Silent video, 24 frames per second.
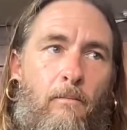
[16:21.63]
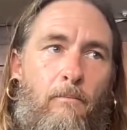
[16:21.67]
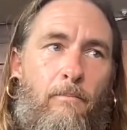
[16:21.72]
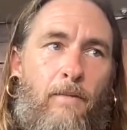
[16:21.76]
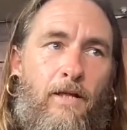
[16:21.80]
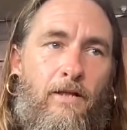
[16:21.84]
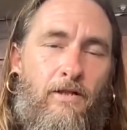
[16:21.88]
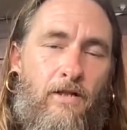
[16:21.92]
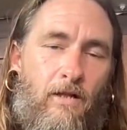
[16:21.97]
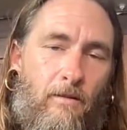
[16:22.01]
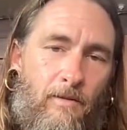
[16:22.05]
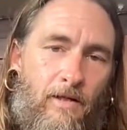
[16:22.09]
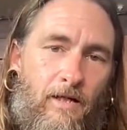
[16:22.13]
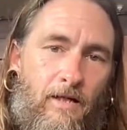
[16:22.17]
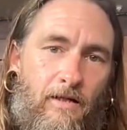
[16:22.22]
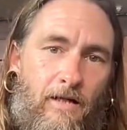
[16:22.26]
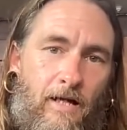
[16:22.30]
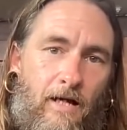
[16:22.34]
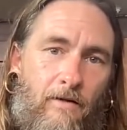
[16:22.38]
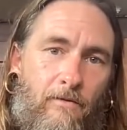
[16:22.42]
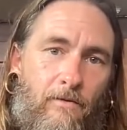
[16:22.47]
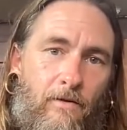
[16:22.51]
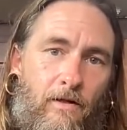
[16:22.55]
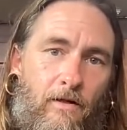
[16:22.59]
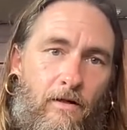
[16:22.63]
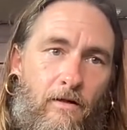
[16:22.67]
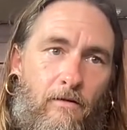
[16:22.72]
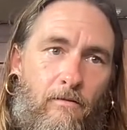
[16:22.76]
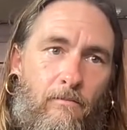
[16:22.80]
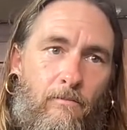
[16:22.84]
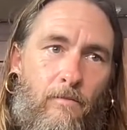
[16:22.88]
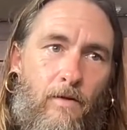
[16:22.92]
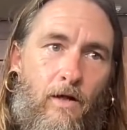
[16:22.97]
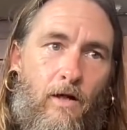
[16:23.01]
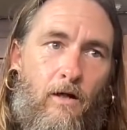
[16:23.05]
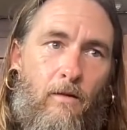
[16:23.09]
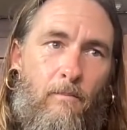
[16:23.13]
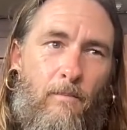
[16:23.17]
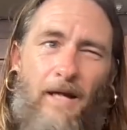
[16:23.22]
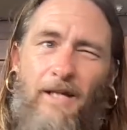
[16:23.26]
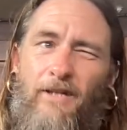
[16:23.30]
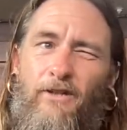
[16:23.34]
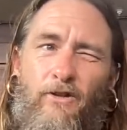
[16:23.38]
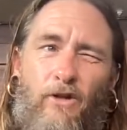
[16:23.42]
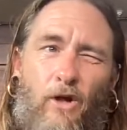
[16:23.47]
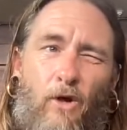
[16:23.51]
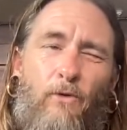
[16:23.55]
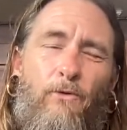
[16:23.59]
by the time I get down there.
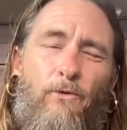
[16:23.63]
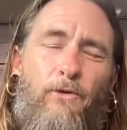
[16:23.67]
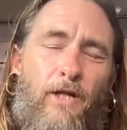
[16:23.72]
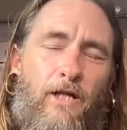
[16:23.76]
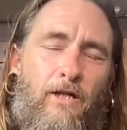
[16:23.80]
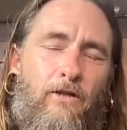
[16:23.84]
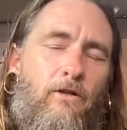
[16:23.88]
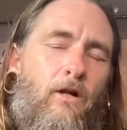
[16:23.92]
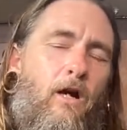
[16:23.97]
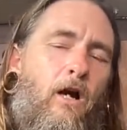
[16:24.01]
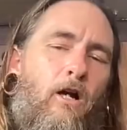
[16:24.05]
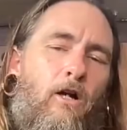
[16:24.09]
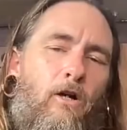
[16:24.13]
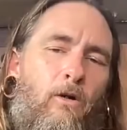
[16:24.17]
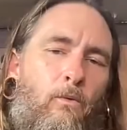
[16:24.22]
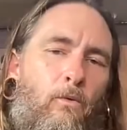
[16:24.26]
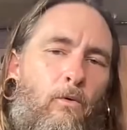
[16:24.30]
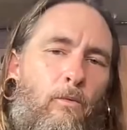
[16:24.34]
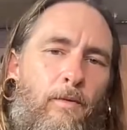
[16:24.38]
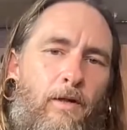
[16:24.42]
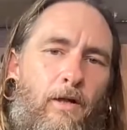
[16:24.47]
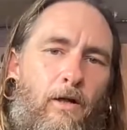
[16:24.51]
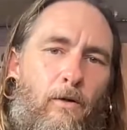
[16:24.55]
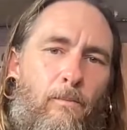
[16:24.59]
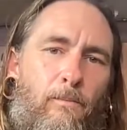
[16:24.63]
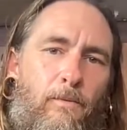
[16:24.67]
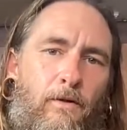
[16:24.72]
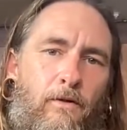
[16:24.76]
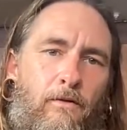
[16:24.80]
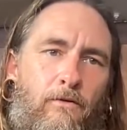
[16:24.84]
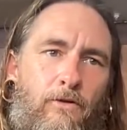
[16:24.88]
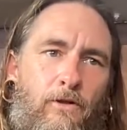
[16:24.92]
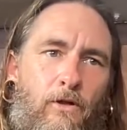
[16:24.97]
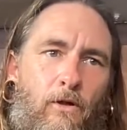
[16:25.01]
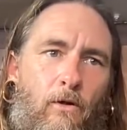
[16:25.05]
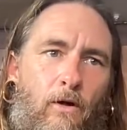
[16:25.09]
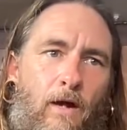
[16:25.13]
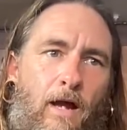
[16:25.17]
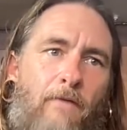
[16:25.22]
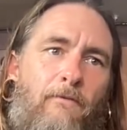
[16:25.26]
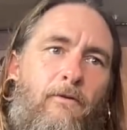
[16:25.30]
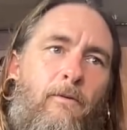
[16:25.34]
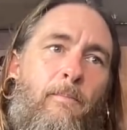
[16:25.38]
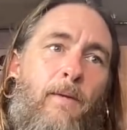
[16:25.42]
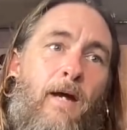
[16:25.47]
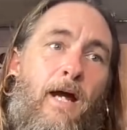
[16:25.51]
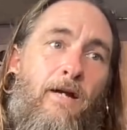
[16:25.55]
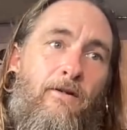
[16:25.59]
I don't think Tonga will be open, so I'll
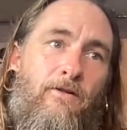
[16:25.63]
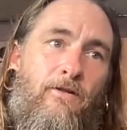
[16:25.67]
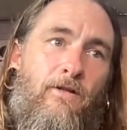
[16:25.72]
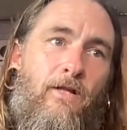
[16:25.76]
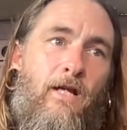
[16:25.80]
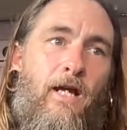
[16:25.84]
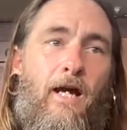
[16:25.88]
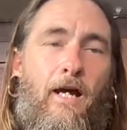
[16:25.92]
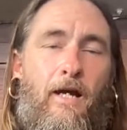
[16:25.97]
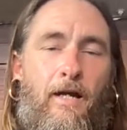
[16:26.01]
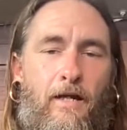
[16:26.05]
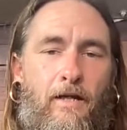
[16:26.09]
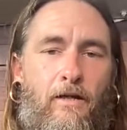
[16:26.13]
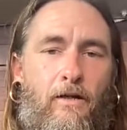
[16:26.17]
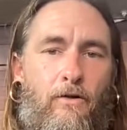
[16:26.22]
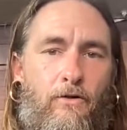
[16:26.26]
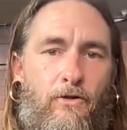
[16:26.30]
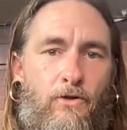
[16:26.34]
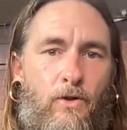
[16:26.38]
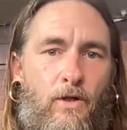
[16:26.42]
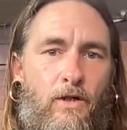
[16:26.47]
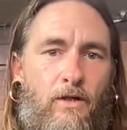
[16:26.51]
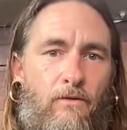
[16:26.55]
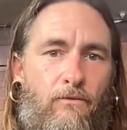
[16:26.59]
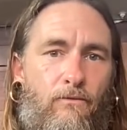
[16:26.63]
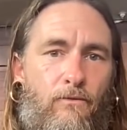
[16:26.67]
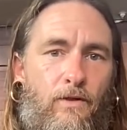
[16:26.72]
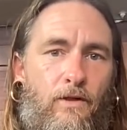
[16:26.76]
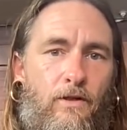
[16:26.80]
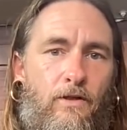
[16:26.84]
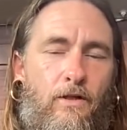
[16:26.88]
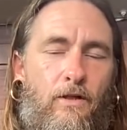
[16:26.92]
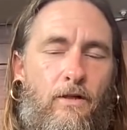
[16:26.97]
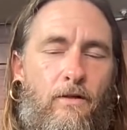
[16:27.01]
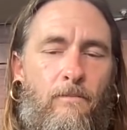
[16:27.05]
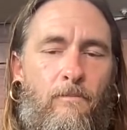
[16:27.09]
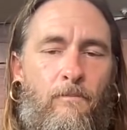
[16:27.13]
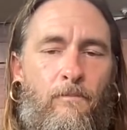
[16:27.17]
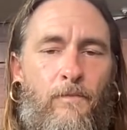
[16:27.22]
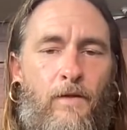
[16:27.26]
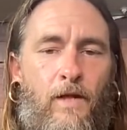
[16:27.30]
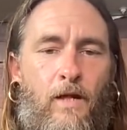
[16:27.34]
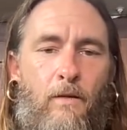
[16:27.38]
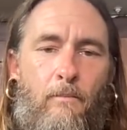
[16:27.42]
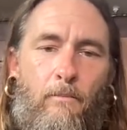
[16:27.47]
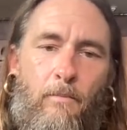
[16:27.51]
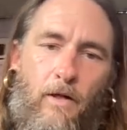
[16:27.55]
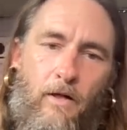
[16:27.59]
have to pass that and go straight to Fiji.
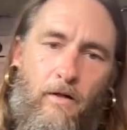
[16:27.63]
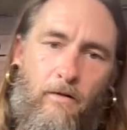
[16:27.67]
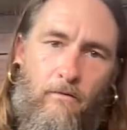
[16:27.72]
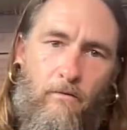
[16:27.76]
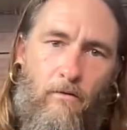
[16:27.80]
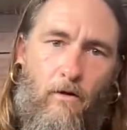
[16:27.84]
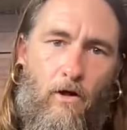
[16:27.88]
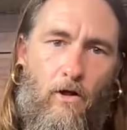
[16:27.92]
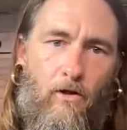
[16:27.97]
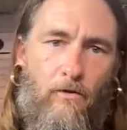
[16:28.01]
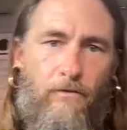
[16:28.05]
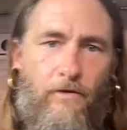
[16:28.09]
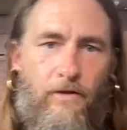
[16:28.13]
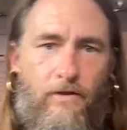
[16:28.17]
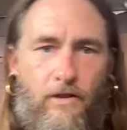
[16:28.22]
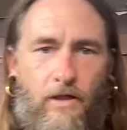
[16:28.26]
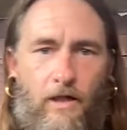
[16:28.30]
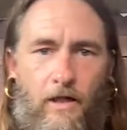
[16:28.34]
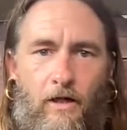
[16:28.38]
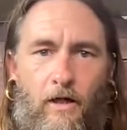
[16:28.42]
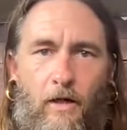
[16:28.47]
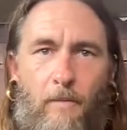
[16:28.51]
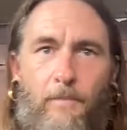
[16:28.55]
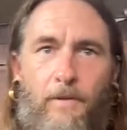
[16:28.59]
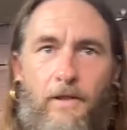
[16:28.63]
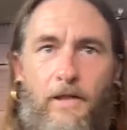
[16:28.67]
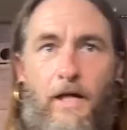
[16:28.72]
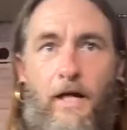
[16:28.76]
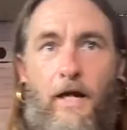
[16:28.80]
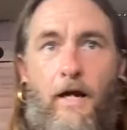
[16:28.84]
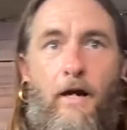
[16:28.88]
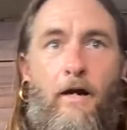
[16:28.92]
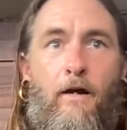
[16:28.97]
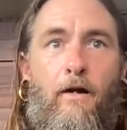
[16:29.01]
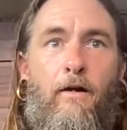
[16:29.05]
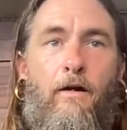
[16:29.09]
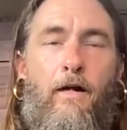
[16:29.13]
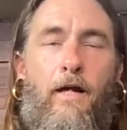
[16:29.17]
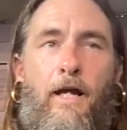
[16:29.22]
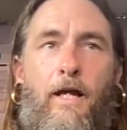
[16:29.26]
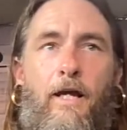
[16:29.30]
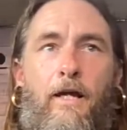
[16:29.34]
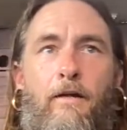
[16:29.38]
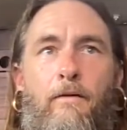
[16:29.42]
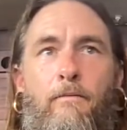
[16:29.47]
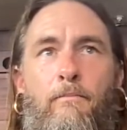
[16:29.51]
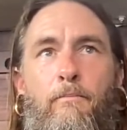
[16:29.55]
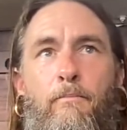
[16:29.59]
But all of it's kind of up in the air,
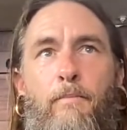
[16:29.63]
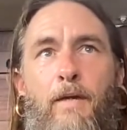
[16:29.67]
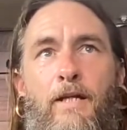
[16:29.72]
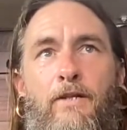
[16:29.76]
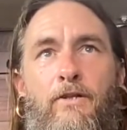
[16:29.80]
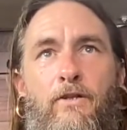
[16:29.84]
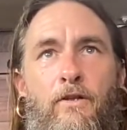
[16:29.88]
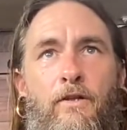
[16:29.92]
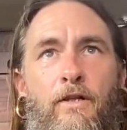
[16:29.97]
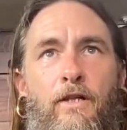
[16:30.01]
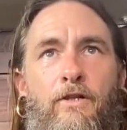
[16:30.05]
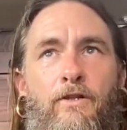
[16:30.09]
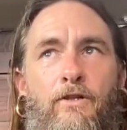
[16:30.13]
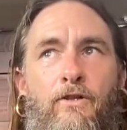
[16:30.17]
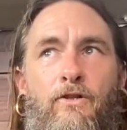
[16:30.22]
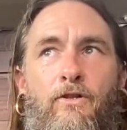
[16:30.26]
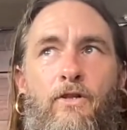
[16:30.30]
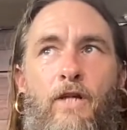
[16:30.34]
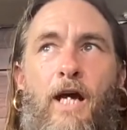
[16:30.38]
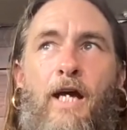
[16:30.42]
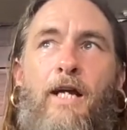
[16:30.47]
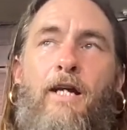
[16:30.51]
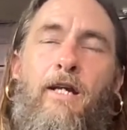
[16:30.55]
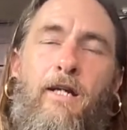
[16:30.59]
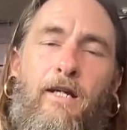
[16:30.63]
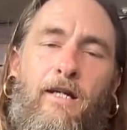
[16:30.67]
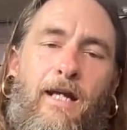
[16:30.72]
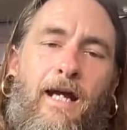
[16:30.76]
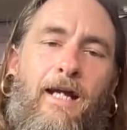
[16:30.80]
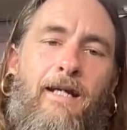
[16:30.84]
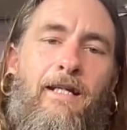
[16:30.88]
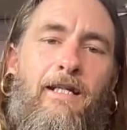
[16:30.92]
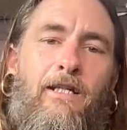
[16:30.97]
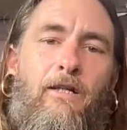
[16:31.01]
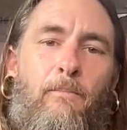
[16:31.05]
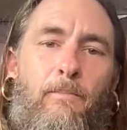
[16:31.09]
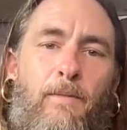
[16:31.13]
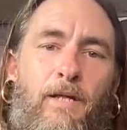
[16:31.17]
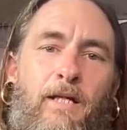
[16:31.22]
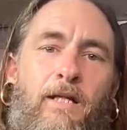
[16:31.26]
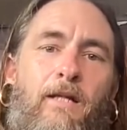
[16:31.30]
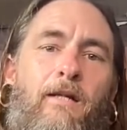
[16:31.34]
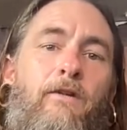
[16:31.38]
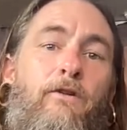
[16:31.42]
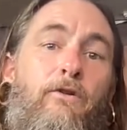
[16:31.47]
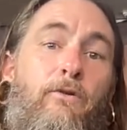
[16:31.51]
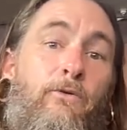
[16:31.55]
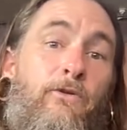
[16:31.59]
and basically it's just I need to
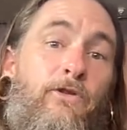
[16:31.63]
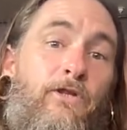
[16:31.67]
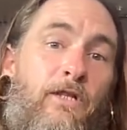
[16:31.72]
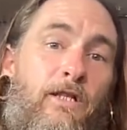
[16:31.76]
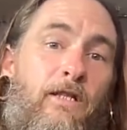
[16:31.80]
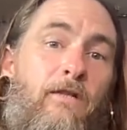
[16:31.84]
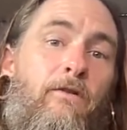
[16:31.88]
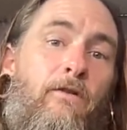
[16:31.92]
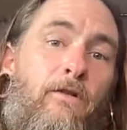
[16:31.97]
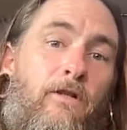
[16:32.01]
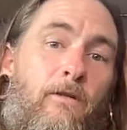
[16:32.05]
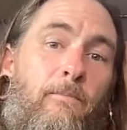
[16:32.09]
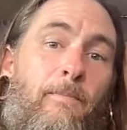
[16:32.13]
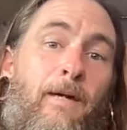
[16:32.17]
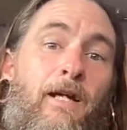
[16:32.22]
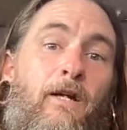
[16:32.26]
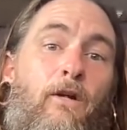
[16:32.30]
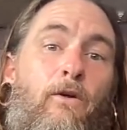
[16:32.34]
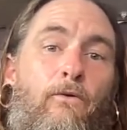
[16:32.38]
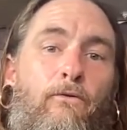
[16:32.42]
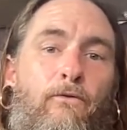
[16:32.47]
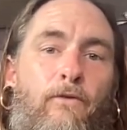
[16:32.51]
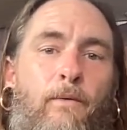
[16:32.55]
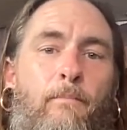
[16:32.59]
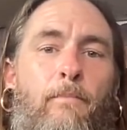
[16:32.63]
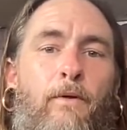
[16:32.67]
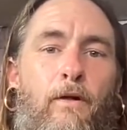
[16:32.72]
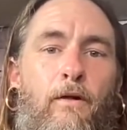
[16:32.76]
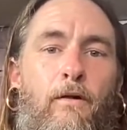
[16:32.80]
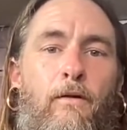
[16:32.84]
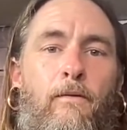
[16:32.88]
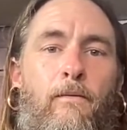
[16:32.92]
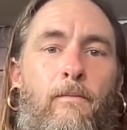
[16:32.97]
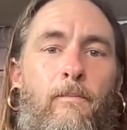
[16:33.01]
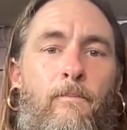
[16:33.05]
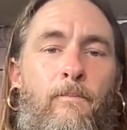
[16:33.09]
be in New Zealand by November